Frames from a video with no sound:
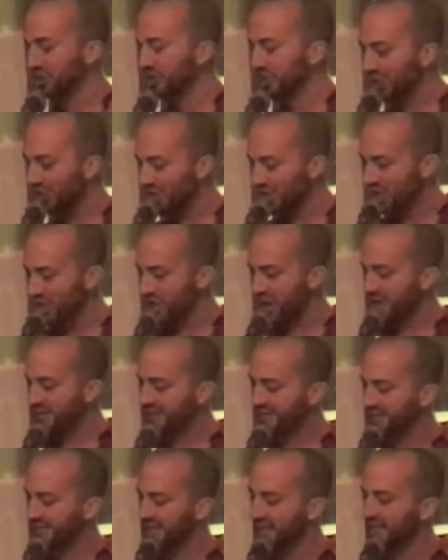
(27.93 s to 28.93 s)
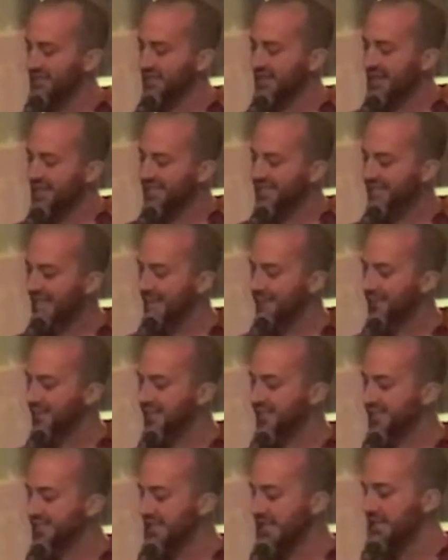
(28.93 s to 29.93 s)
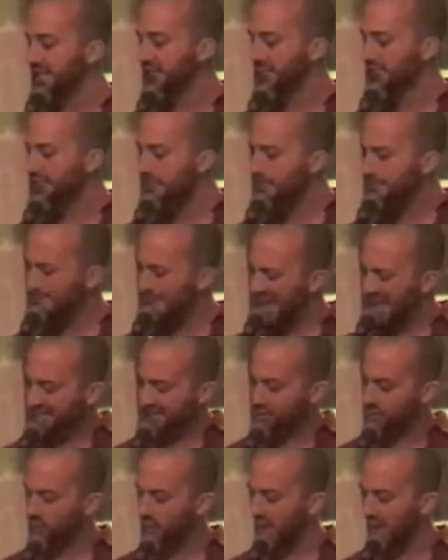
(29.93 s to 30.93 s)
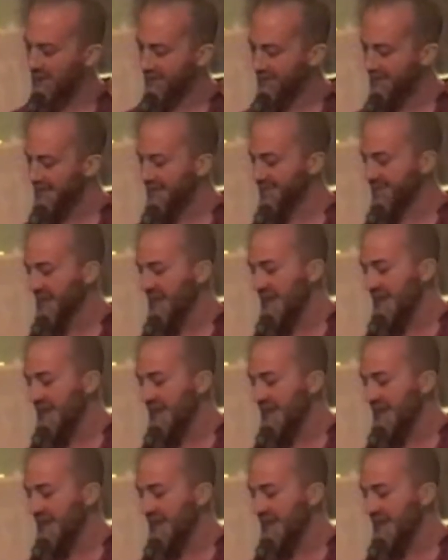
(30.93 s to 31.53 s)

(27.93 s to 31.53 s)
learn a skill like saving seed for the best qualities